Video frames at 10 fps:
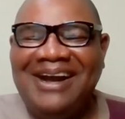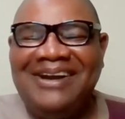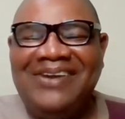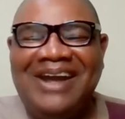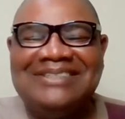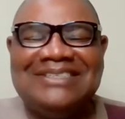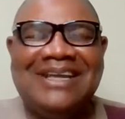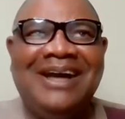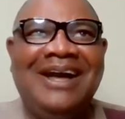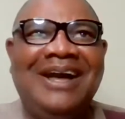All right.
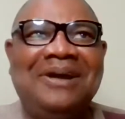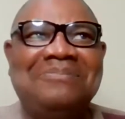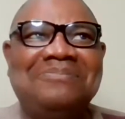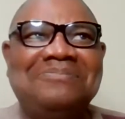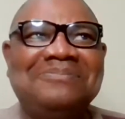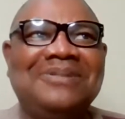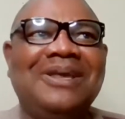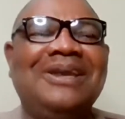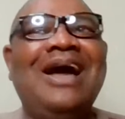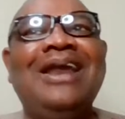
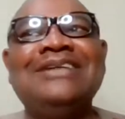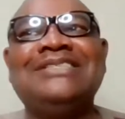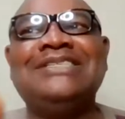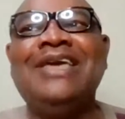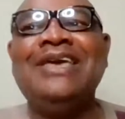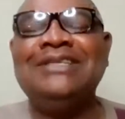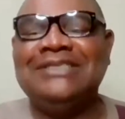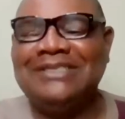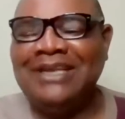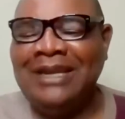Now let's take
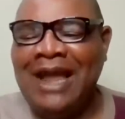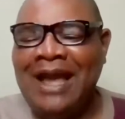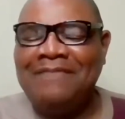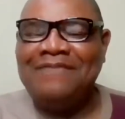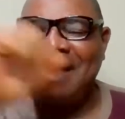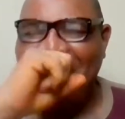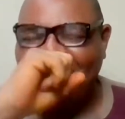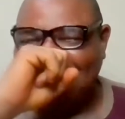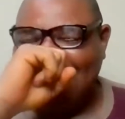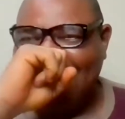it live
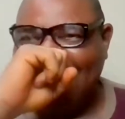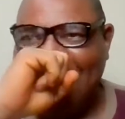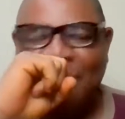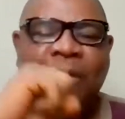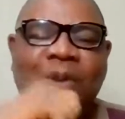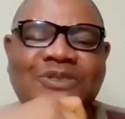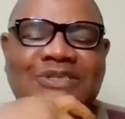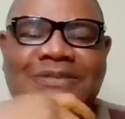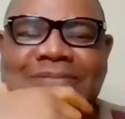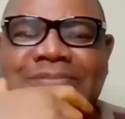outside
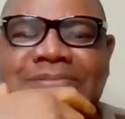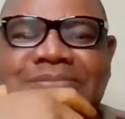campus.